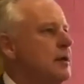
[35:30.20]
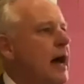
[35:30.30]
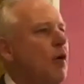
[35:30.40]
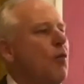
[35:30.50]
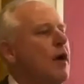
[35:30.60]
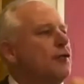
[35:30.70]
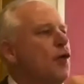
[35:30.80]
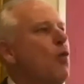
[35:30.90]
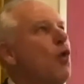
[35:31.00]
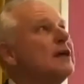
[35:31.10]
Now, where the
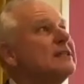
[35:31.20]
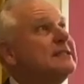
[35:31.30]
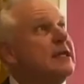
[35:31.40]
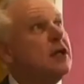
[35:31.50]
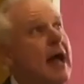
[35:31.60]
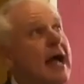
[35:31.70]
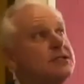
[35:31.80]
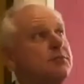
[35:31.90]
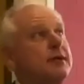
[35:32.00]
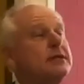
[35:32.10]
work still has
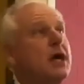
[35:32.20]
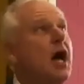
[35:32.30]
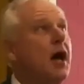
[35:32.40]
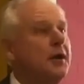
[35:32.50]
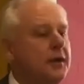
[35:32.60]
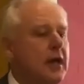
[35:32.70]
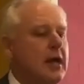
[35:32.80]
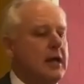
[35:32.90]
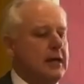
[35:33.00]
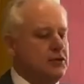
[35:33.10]
to be done
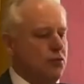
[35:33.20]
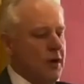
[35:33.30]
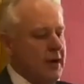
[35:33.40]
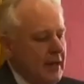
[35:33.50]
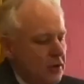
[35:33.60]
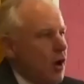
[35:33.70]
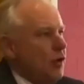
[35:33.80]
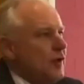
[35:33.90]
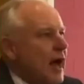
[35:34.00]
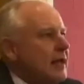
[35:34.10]
is working
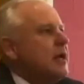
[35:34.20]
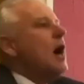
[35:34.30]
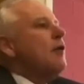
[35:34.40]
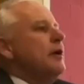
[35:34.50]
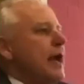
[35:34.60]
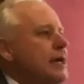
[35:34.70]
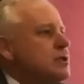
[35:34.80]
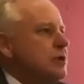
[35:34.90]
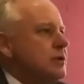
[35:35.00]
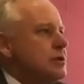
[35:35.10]
alongside
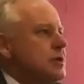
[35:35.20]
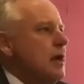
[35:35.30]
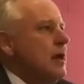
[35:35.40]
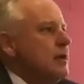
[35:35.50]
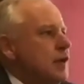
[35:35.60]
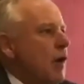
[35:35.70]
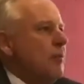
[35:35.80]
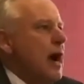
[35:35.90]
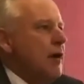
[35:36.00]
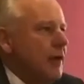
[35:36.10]
congregations to
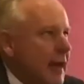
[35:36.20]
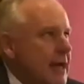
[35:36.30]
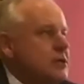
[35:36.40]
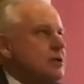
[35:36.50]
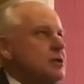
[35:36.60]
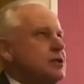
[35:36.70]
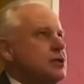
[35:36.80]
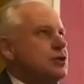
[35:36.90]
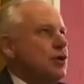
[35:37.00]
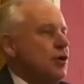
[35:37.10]
help congregations
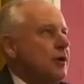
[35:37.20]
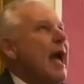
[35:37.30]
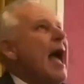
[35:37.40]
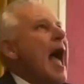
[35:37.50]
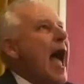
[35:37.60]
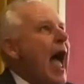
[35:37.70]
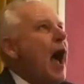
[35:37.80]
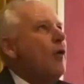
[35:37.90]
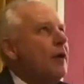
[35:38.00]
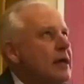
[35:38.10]
discern
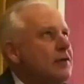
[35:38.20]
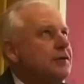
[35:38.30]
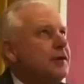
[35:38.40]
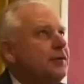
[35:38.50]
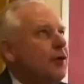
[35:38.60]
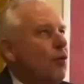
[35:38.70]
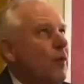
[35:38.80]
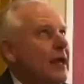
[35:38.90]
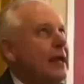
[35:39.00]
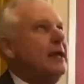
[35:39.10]
how is it that
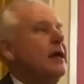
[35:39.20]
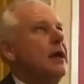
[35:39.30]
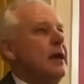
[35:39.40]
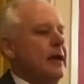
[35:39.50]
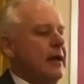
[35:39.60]
we